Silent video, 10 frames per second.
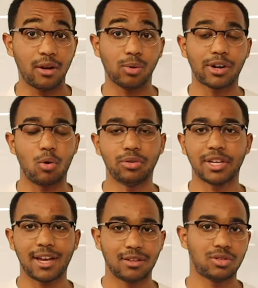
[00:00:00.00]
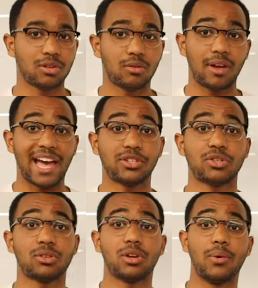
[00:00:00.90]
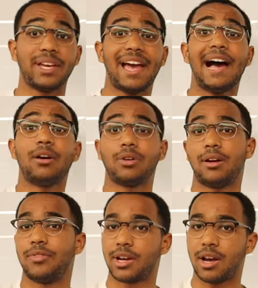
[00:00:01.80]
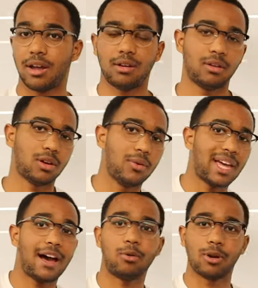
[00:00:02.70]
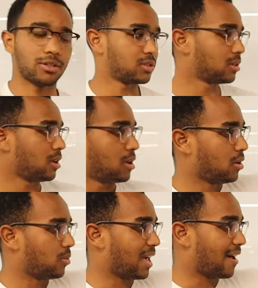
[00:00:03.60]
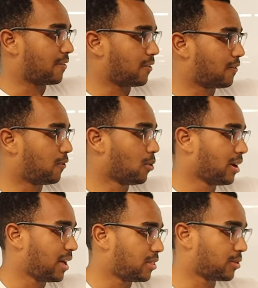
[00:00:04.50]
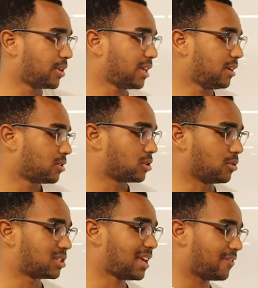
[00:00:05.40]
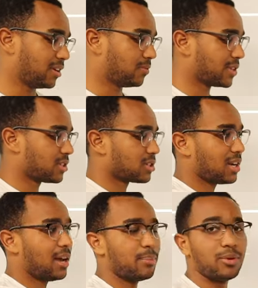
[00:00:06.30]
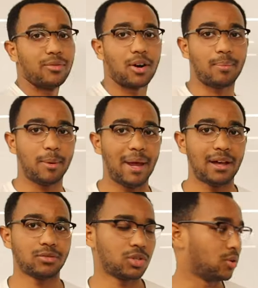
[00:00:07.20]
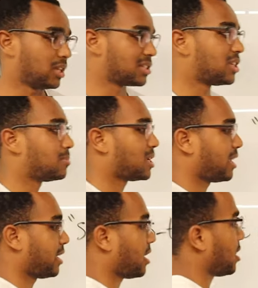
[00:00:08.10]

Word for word: and we're only counting edges going out of the cut, going outwards. We have four and three, so seven. This does not improve our upper bound, so let's keep taking